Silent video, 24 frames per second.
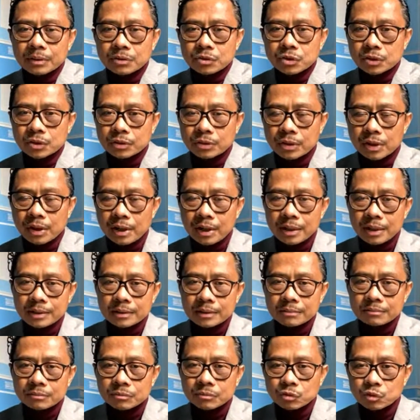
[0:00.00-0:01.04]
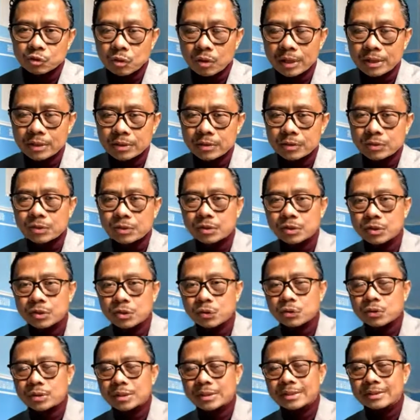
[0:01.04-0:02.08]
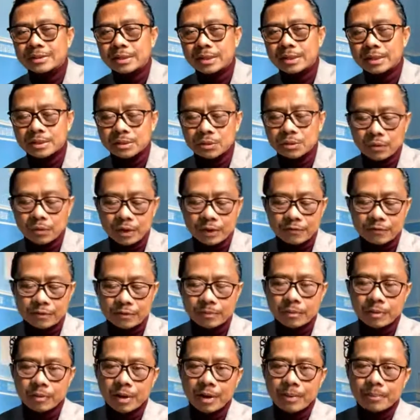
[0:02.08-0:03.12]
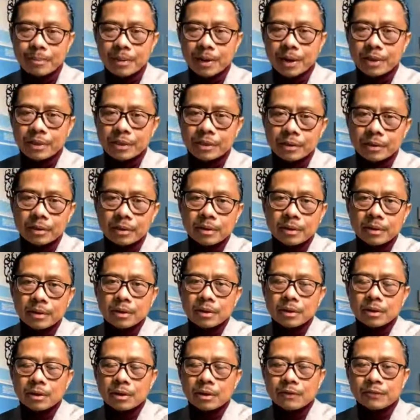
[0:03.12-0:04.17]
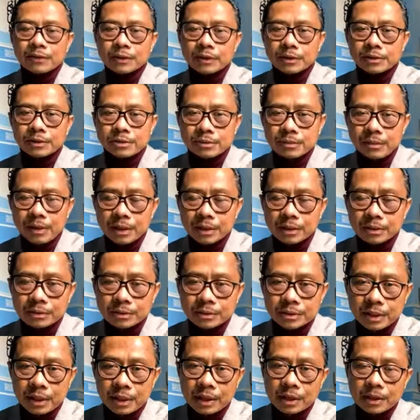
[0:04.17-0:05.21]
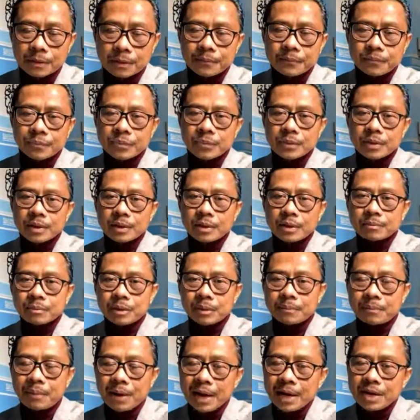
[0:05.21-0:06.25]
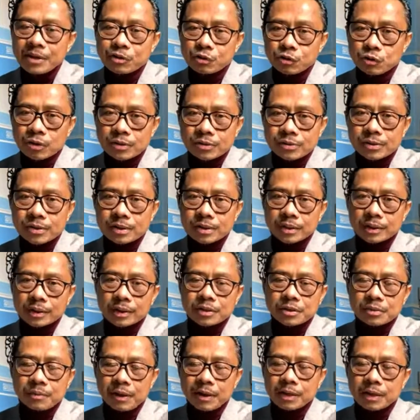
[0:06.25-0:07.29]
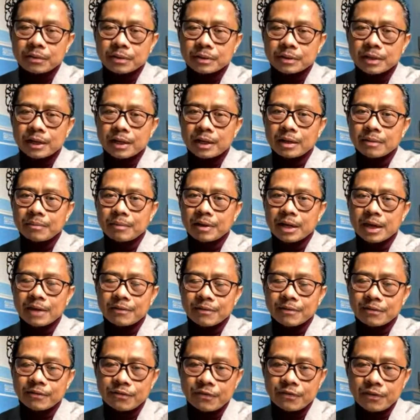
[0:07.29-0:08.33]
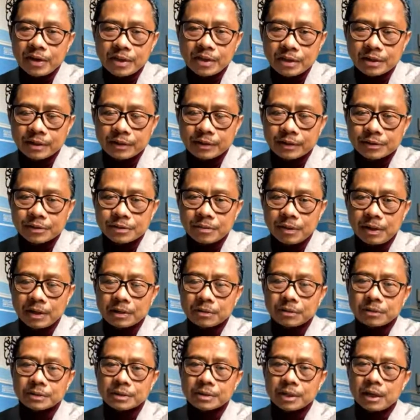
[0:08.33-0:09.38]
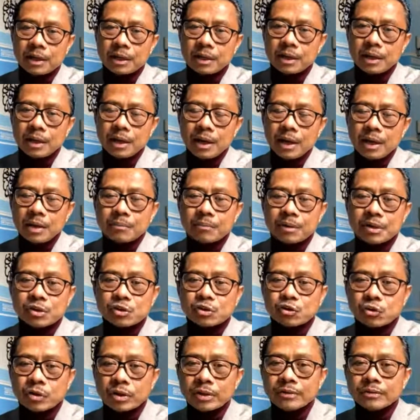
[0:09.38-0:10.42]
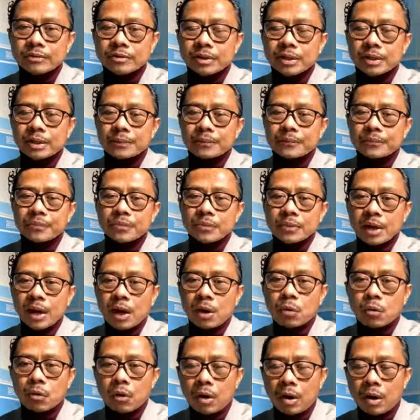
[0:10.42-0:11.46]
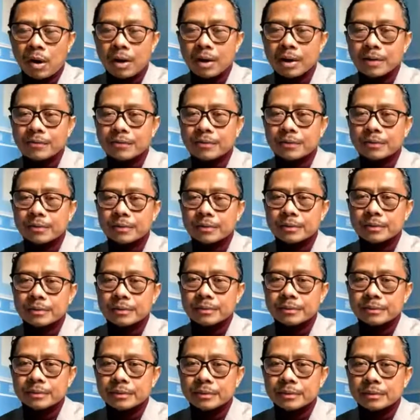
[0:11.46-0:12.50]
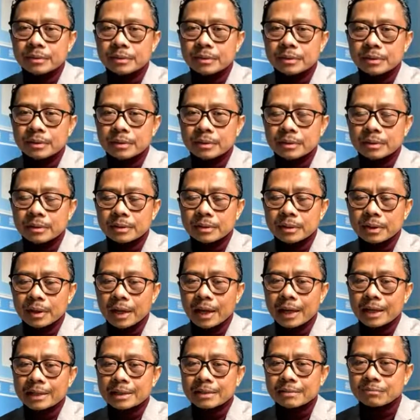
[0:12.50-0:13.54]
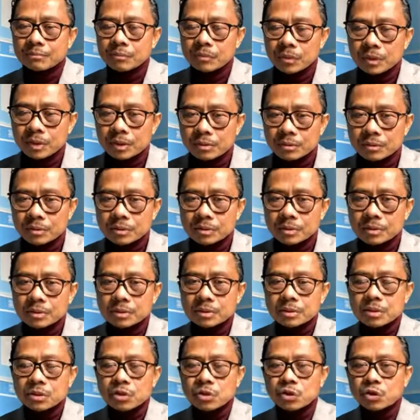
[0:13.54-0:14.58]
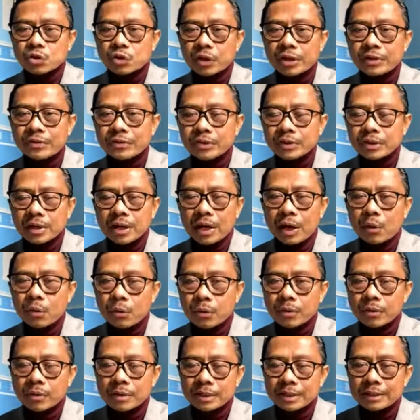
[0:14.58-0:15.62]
Shaitan tried to seduce us and take us away from the right path of Allah subhanahu wa ta'ala. But by trusting Allah subhanahu wa ta'ala, by having faith in Allah subhanahu wa ta'ala, by strengthening our heart and straightening our